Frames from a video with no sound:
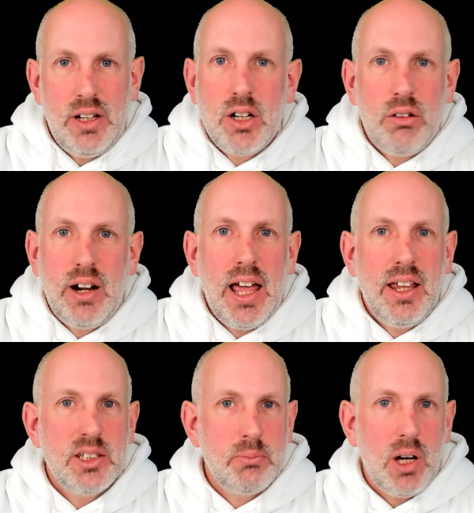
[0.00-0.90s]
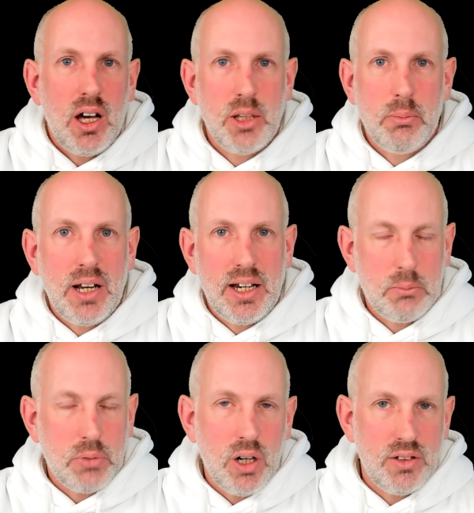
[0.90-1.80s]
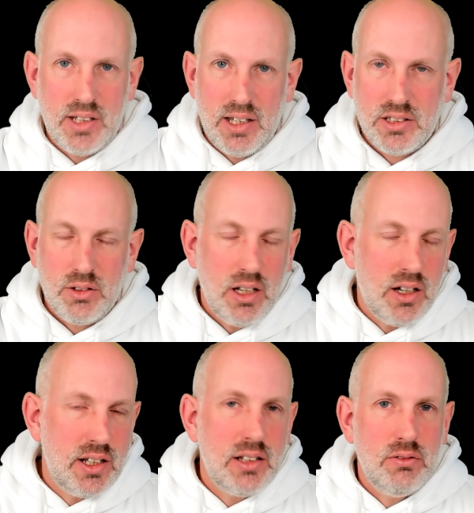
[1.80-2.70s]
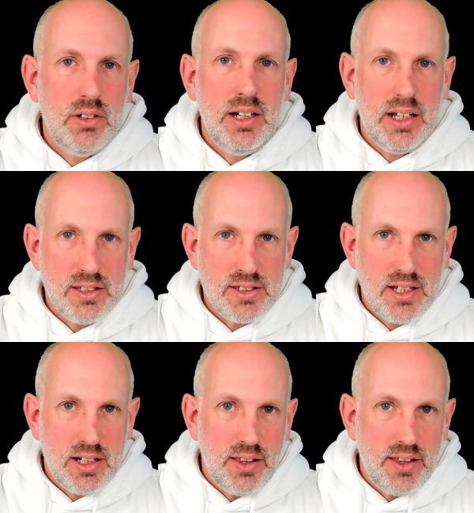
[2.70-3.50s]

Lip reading: naturally create as part of the planning process. So I didn't really consider